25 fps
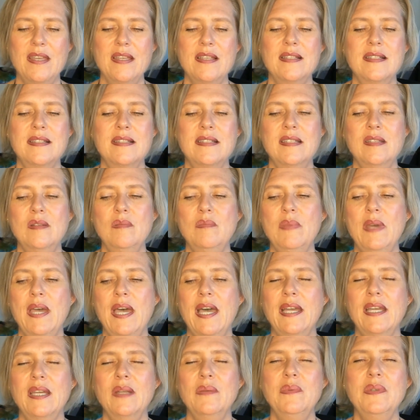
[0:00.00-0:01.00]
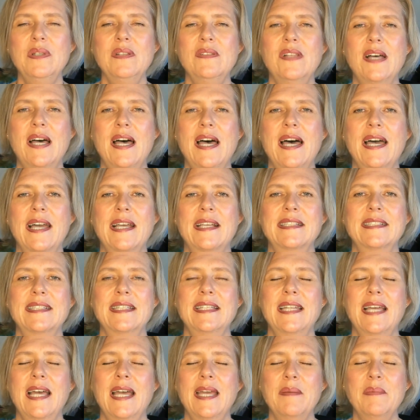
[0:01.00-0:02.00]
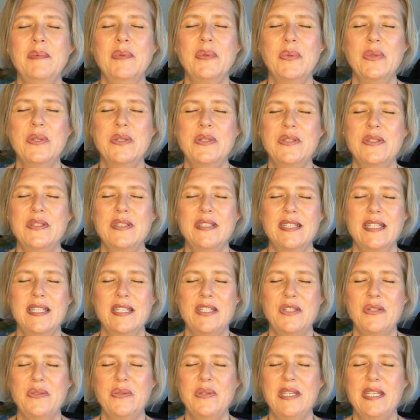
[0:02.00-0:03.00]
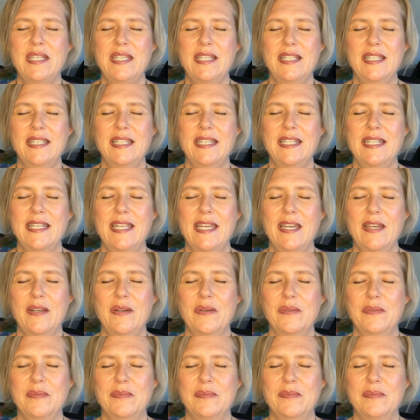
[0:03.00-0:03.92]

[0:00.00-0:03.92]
Sit back and relax, and I'm going to send you healing now.